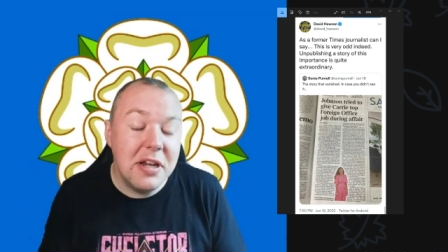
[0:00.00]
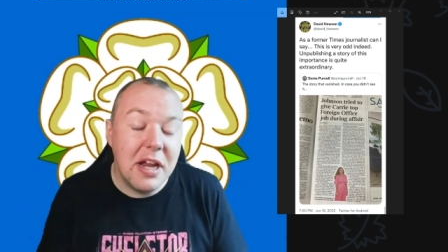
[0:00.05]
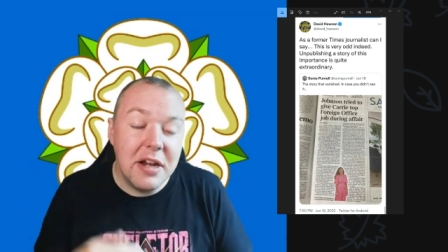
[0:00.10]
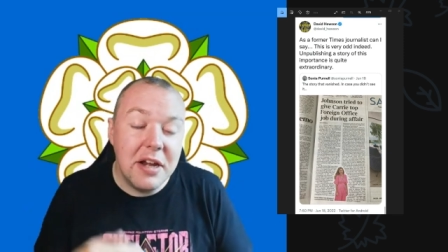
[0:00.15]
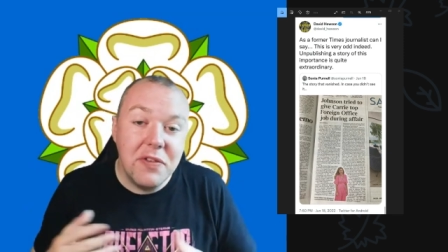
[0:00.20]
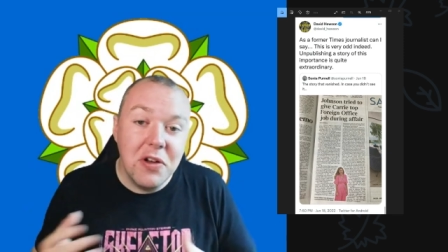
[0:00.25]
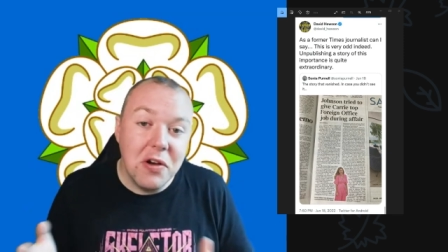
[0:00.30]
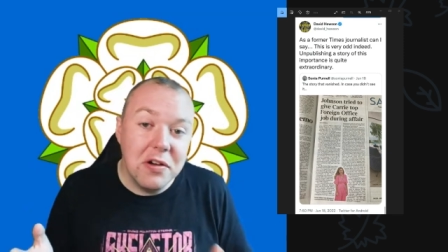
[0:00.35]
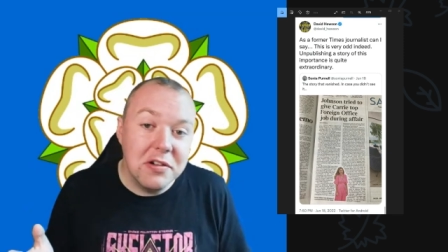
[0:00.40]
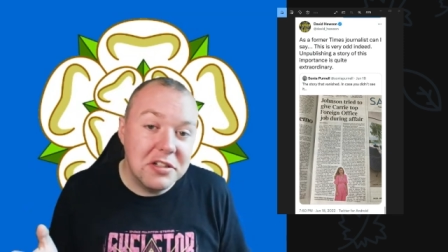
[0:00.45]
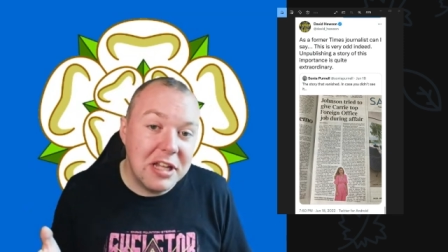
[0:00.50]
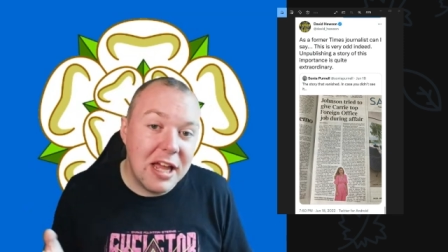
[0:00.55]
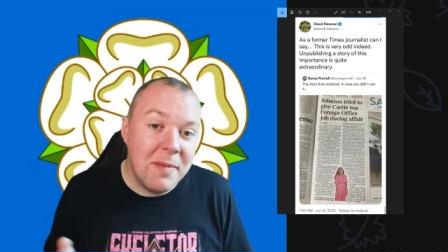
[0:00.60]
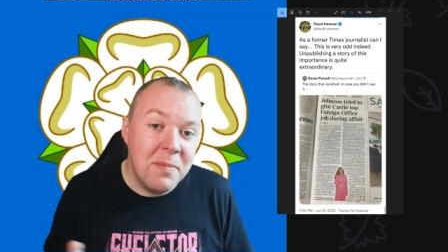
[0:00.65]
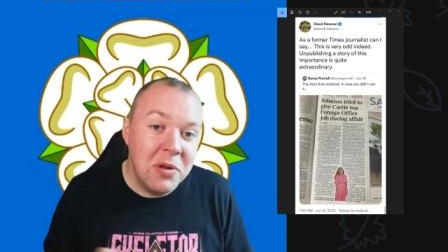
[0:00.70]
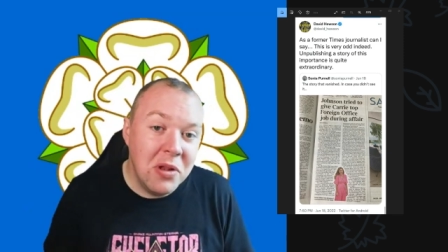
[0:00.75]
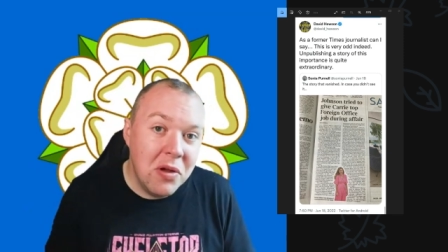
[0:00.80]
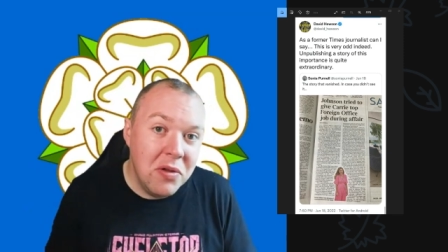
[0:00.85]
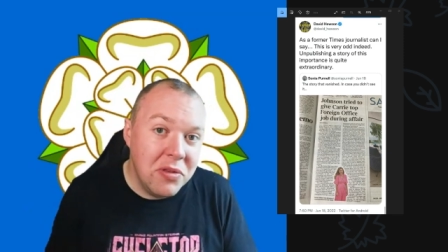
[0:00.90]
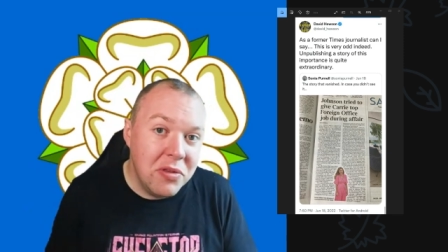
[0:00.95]
And of course, down
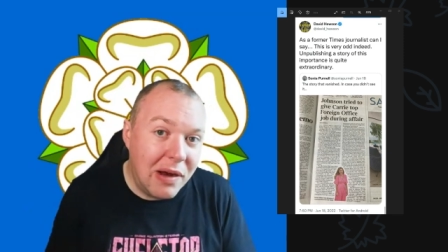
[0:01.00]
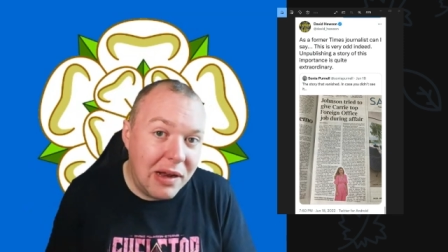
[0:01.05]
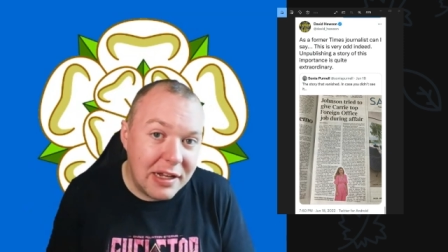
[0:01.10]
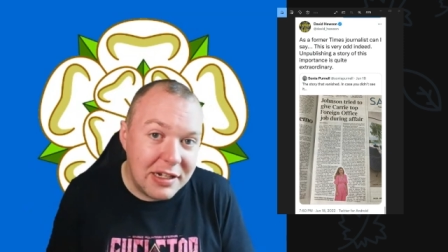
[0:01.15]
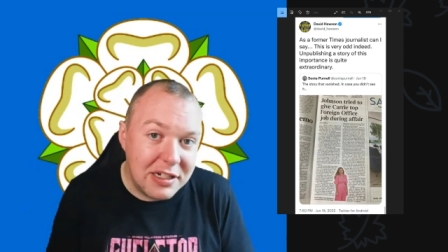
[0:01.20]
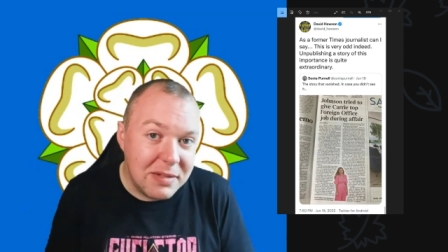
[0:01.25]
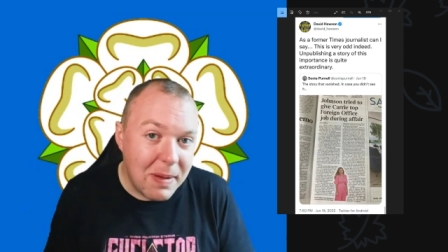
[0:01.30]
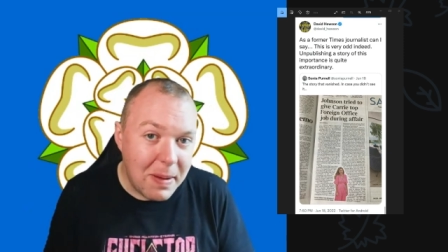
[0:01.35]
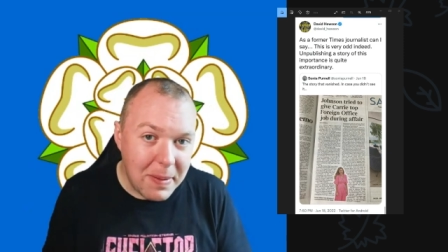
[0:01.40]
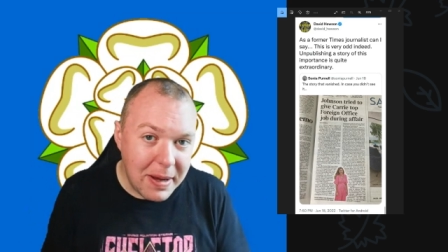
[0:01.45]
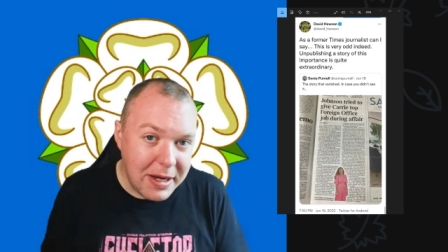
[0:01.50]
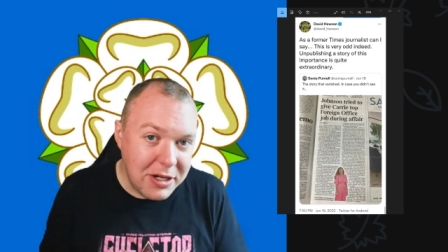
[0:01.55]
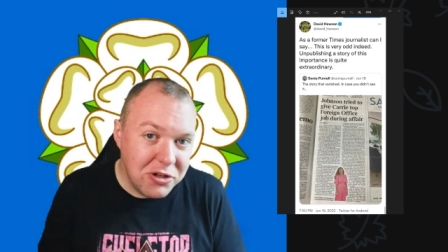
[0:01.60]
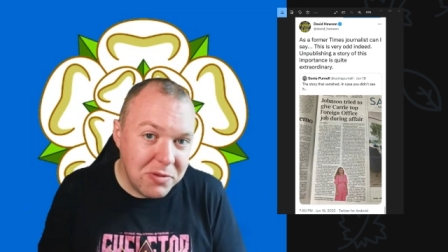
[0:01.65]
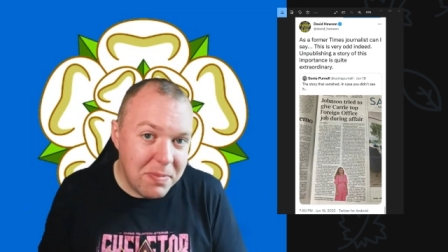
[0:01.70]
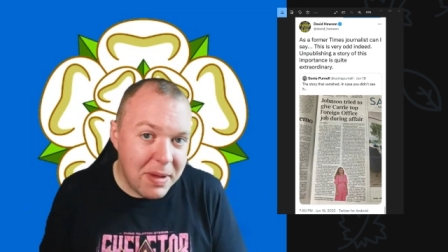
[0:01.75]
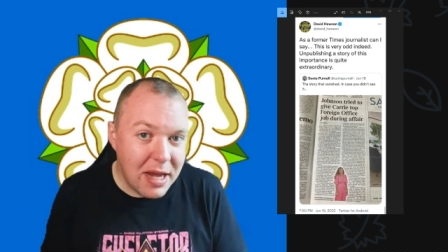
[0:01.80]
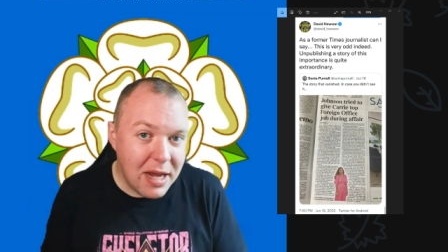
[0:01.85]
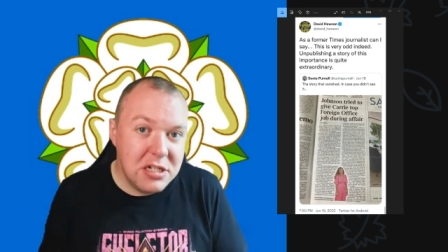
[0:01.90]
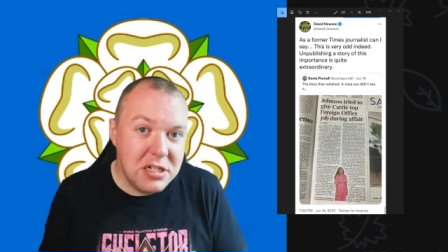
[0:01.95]
below there are links to my
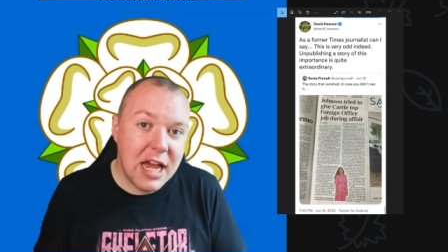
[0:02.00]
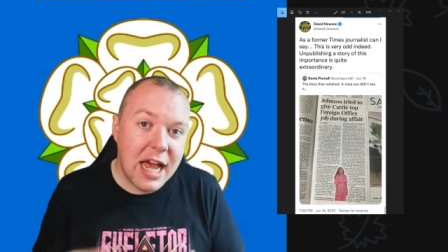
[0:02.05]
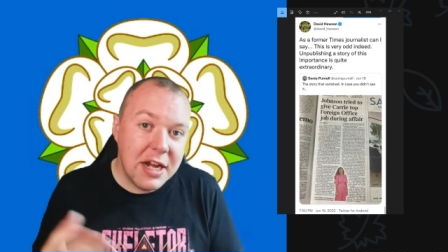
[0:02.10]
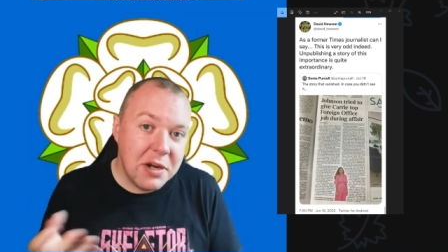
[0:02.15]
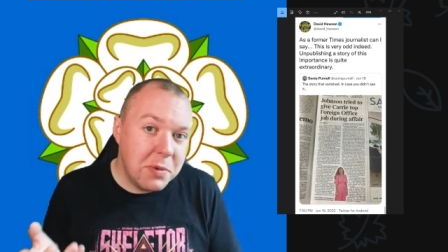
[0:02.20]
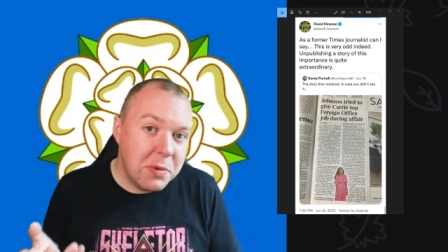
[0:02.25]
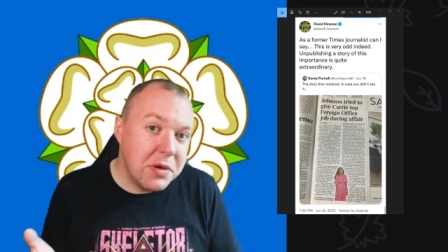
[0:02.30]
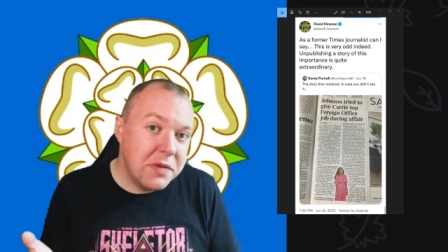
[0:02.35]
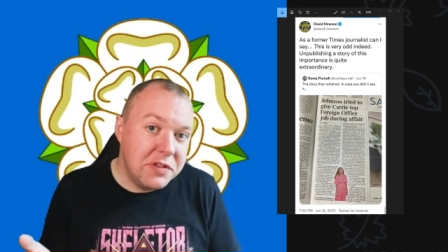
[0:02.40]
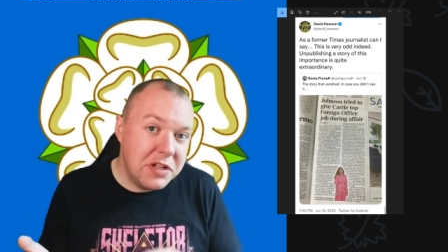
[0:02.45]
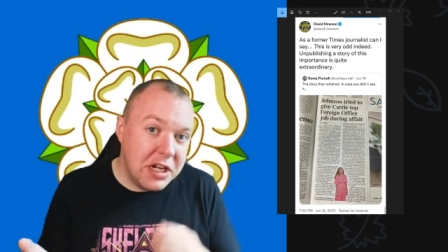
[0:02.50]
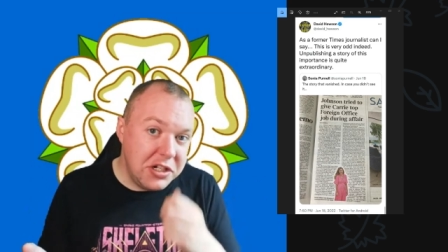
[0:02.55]
Patreon page and a one-off